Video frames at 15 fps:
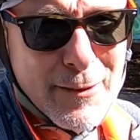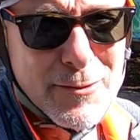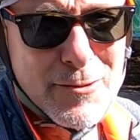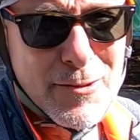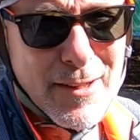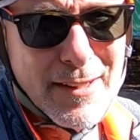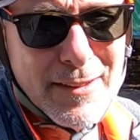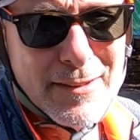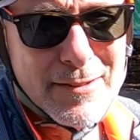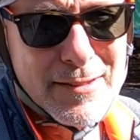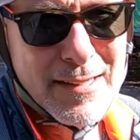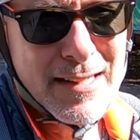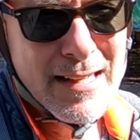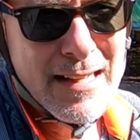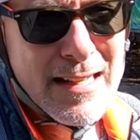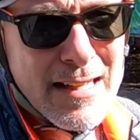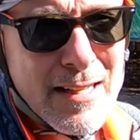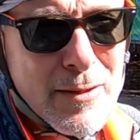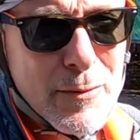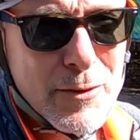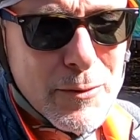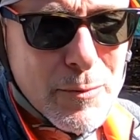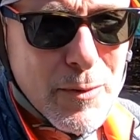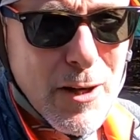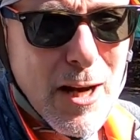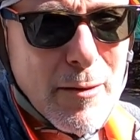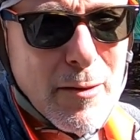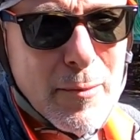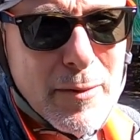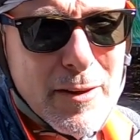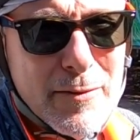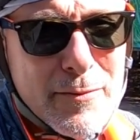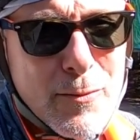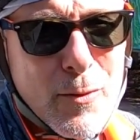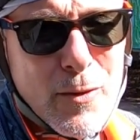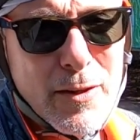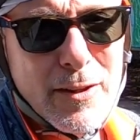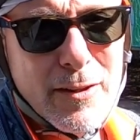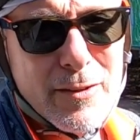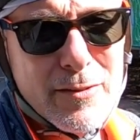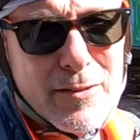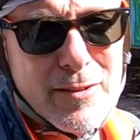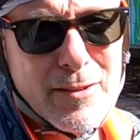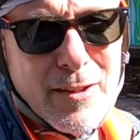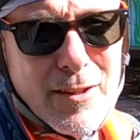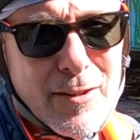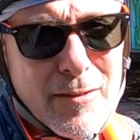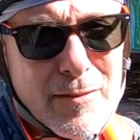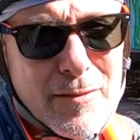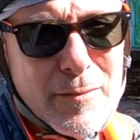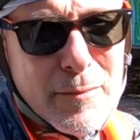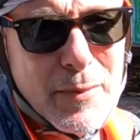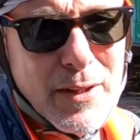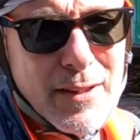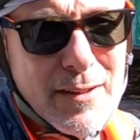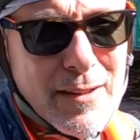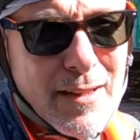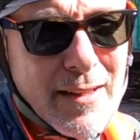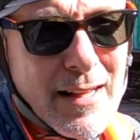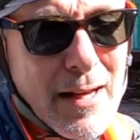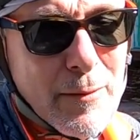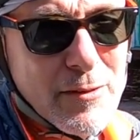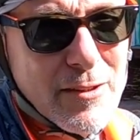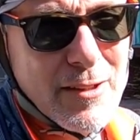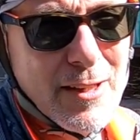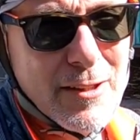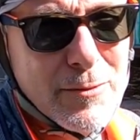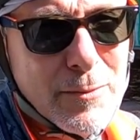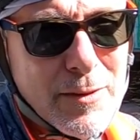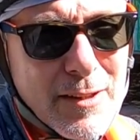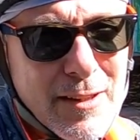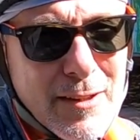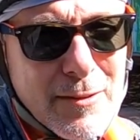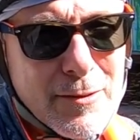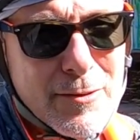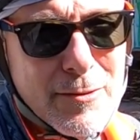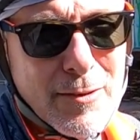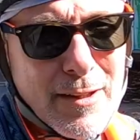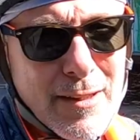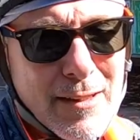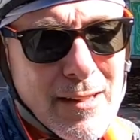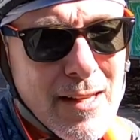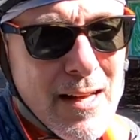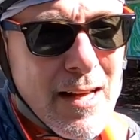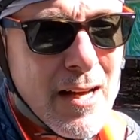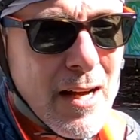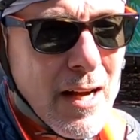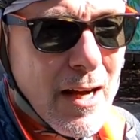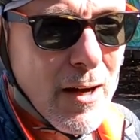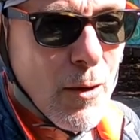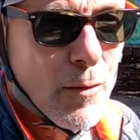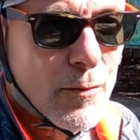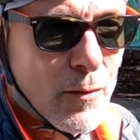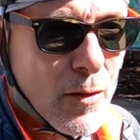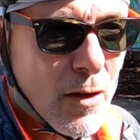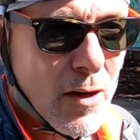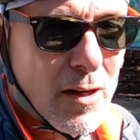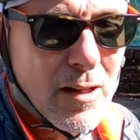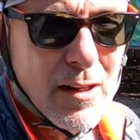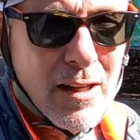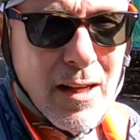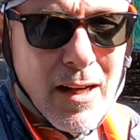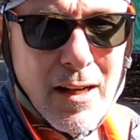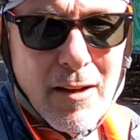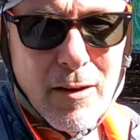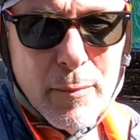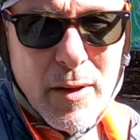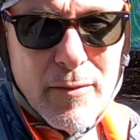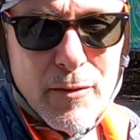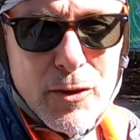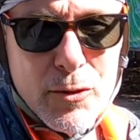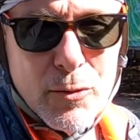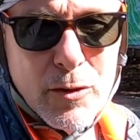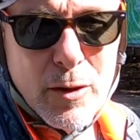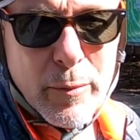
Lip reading: those trails was probably 4 years ago, but that was a nice one, the Eagle Trail. Overall, on my virtual